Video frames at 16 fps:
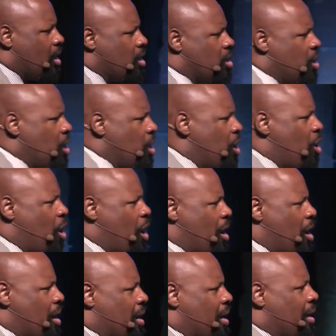
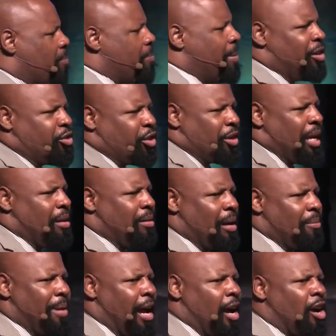Your ministry team,
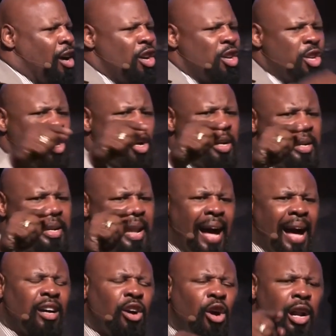come now. You're
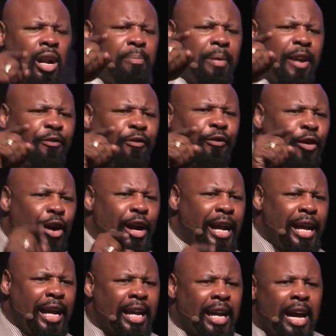not going to be
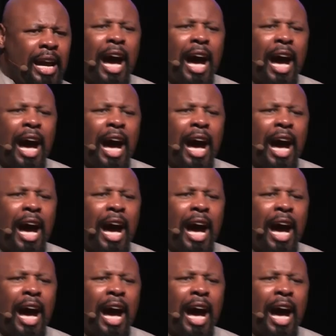free